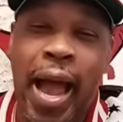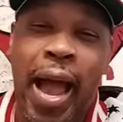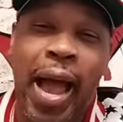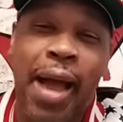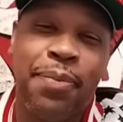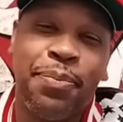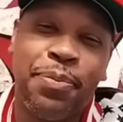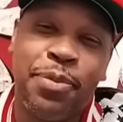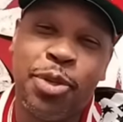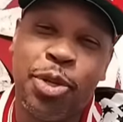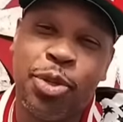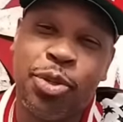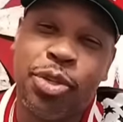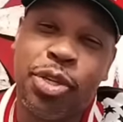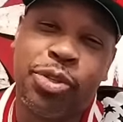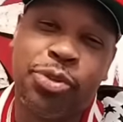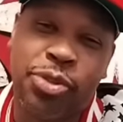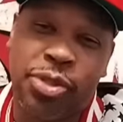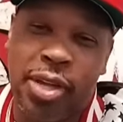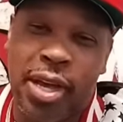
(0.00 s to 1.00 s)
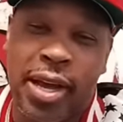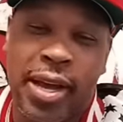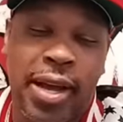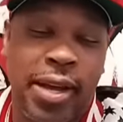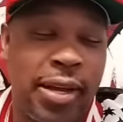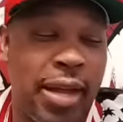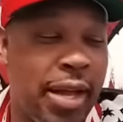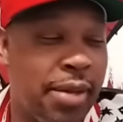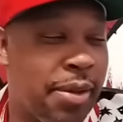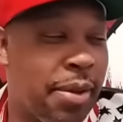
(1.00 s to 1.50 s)
I, this thing,
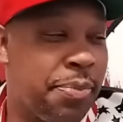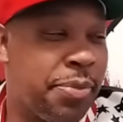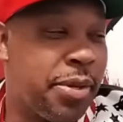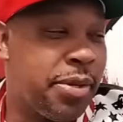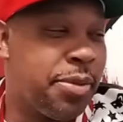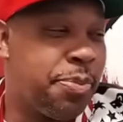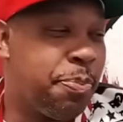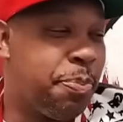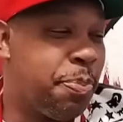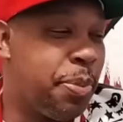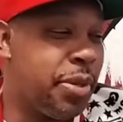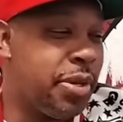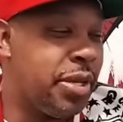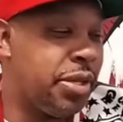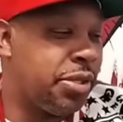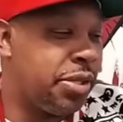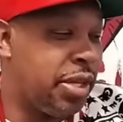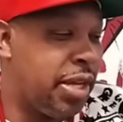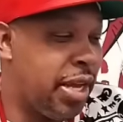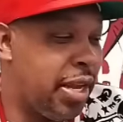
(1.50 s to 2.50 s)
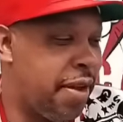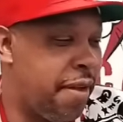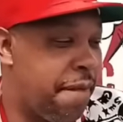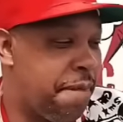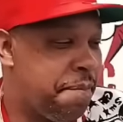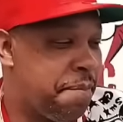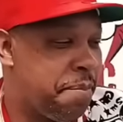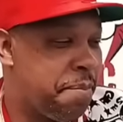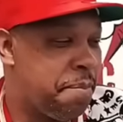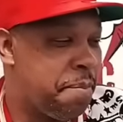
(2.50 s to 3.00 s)
I, am just putting this together.
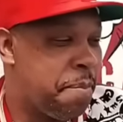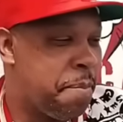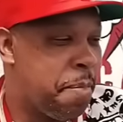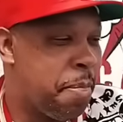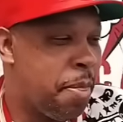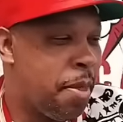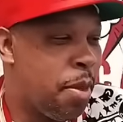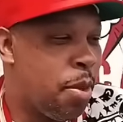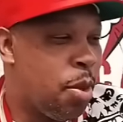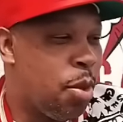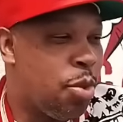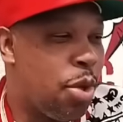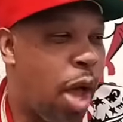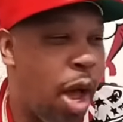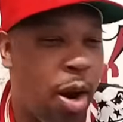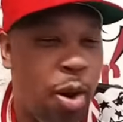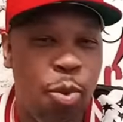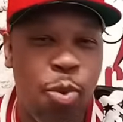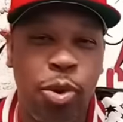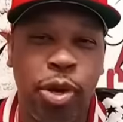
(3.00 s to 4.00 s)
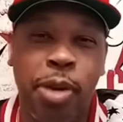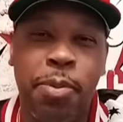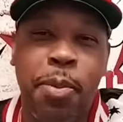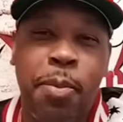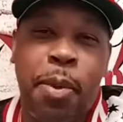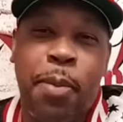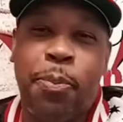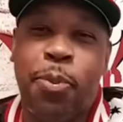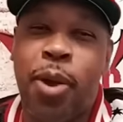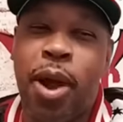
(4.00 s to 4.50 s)
Y'all don't give me
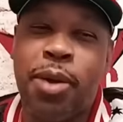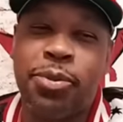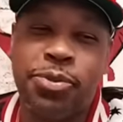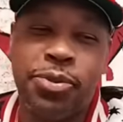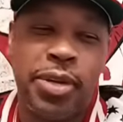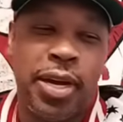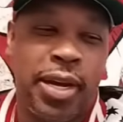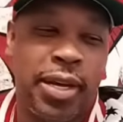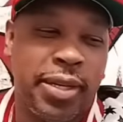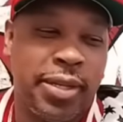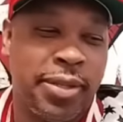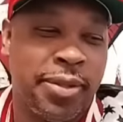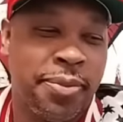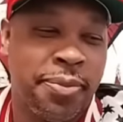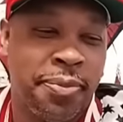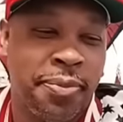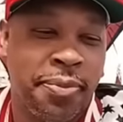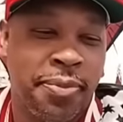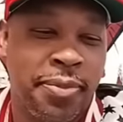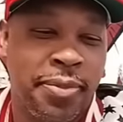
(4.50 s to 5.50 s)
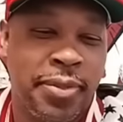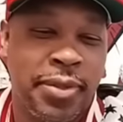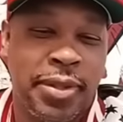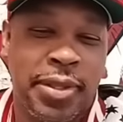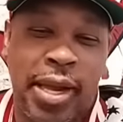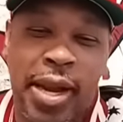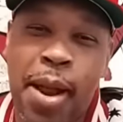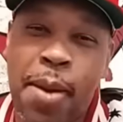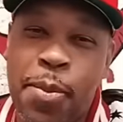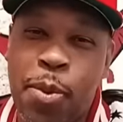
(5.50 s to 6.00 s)
my props now
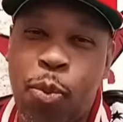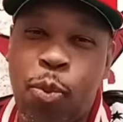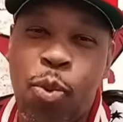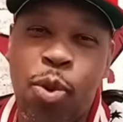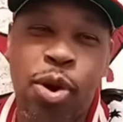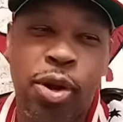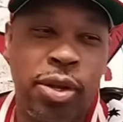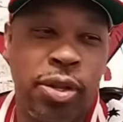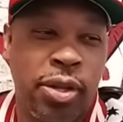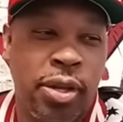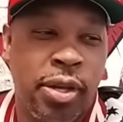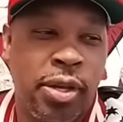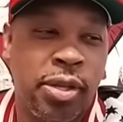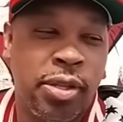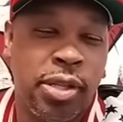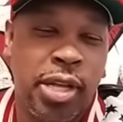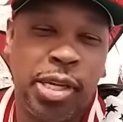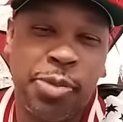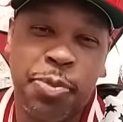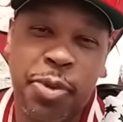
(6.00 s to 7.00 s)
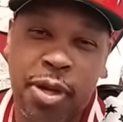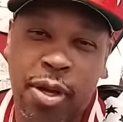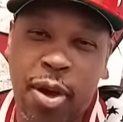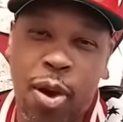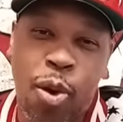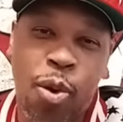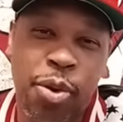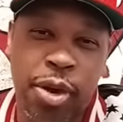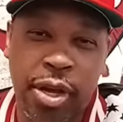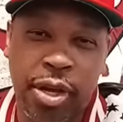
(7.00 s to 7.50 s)
that I'm the one that's been
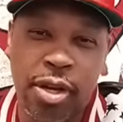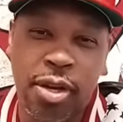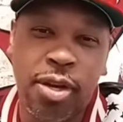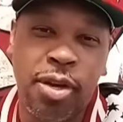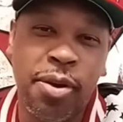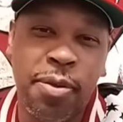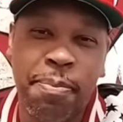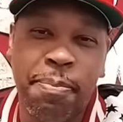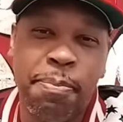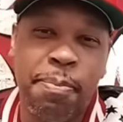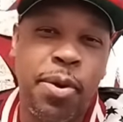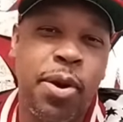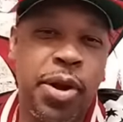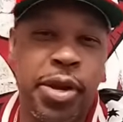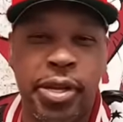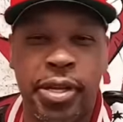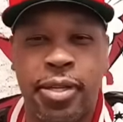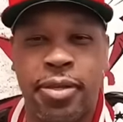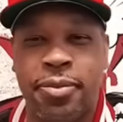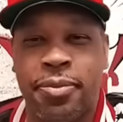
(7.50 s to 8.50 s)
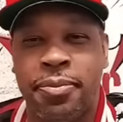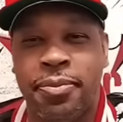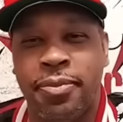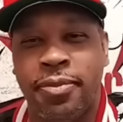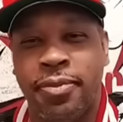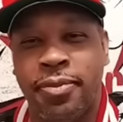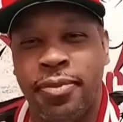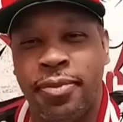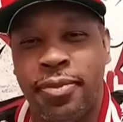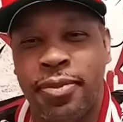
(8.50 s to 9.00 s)
calling good money
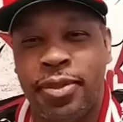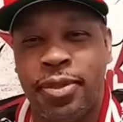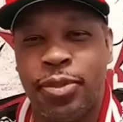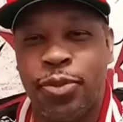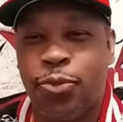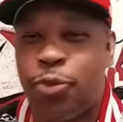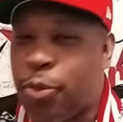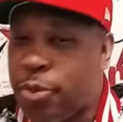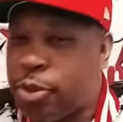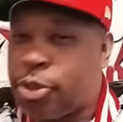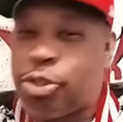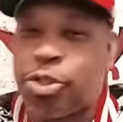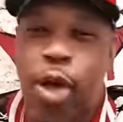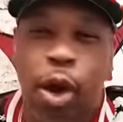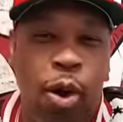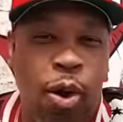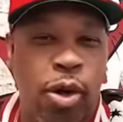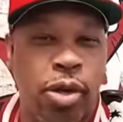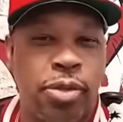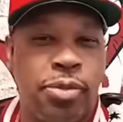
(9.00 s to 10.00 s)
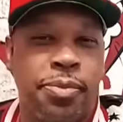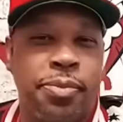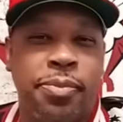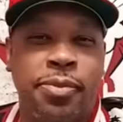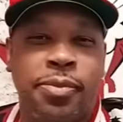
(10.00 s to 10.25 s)
from the start.